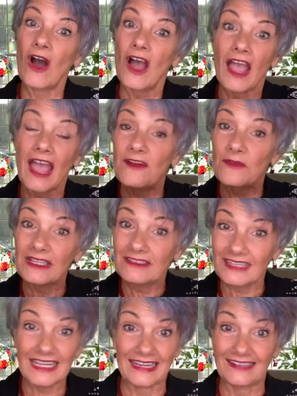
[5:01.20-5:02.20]
and
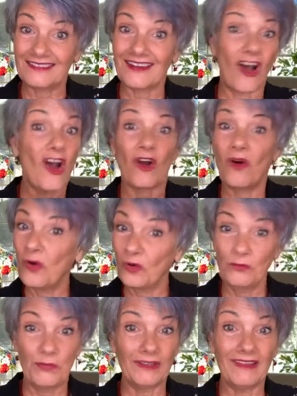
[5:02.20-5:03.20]
release our
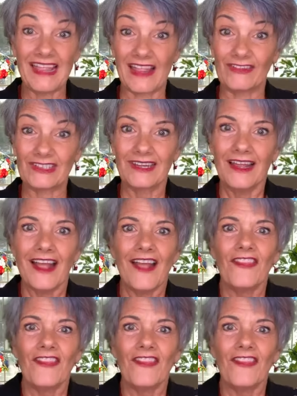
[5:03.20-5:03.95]
old beliefs, the